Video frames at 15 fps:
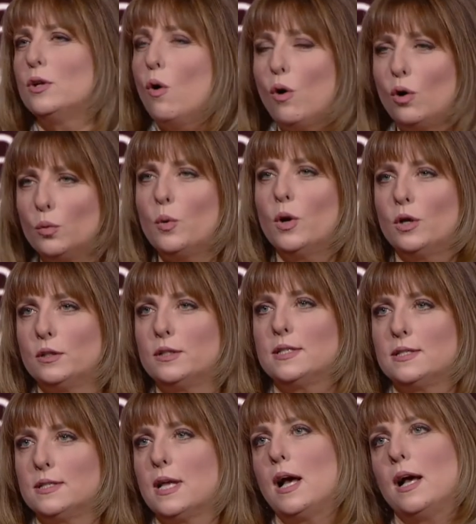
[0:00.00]
The whole world
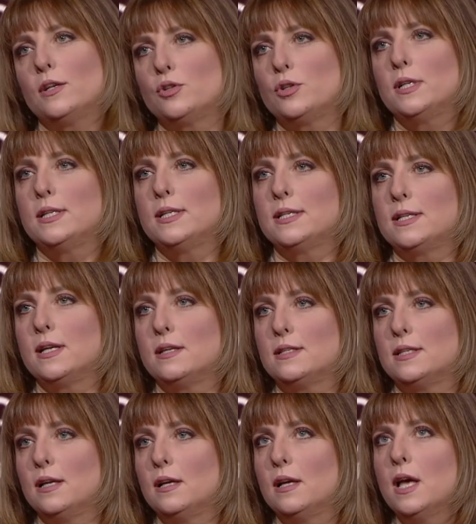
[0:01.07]
is actually
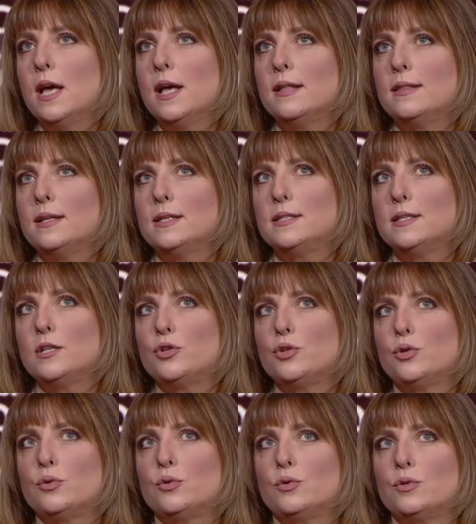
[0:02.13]
discussing these
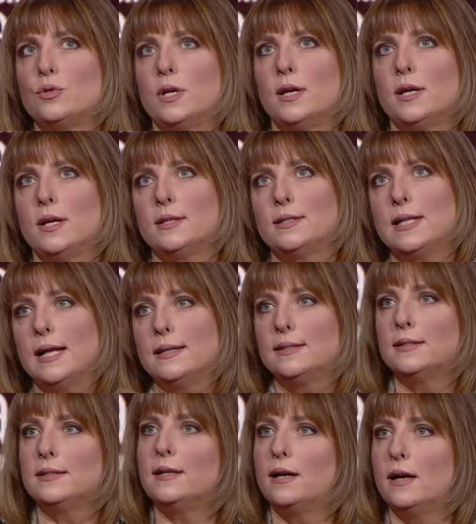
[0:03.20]
issues
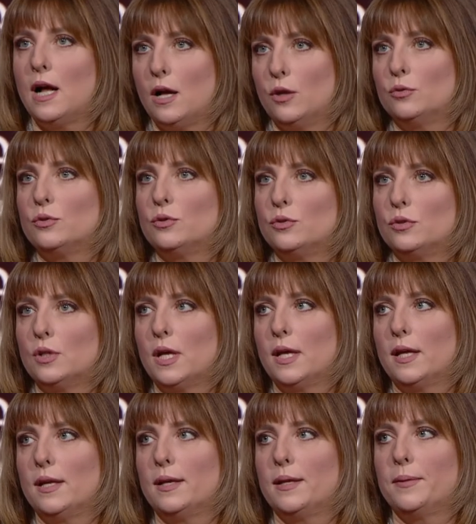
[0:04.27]
centered around
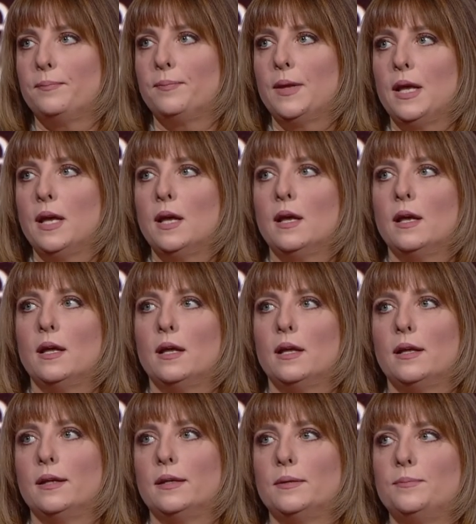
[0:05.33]

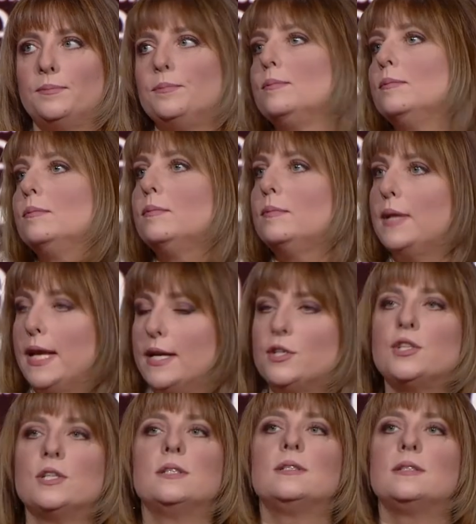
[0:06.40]
um,
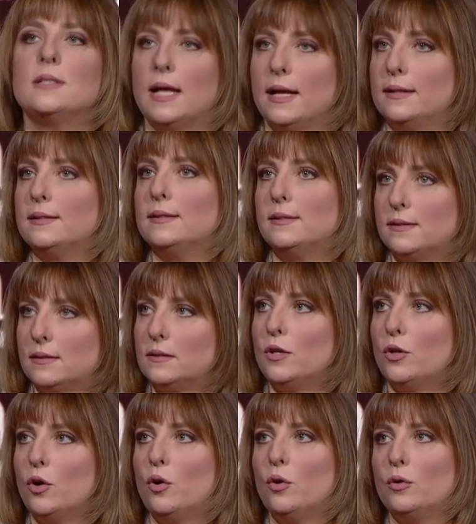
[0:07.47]
nations and
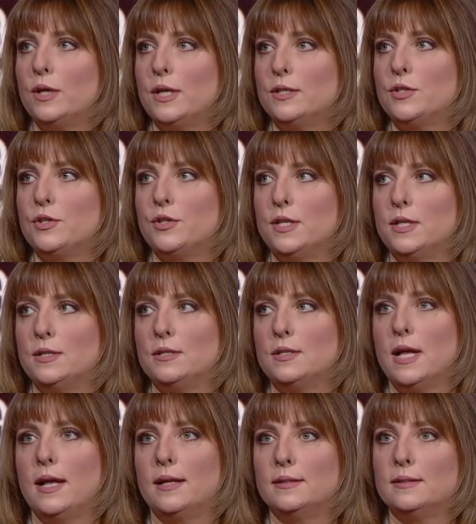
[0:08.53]
you know histories
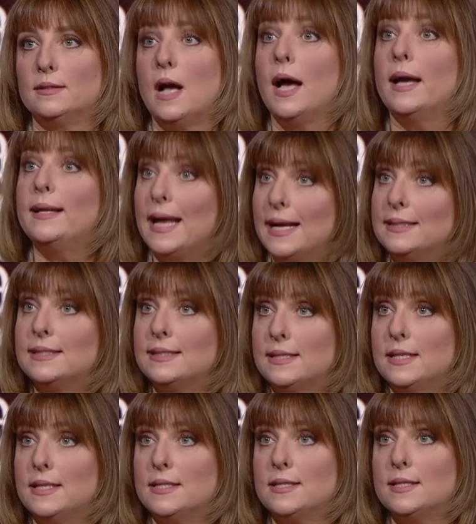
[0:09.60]
and
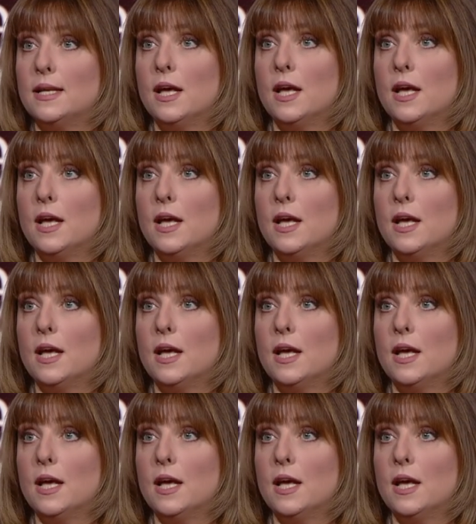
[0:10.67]
identities.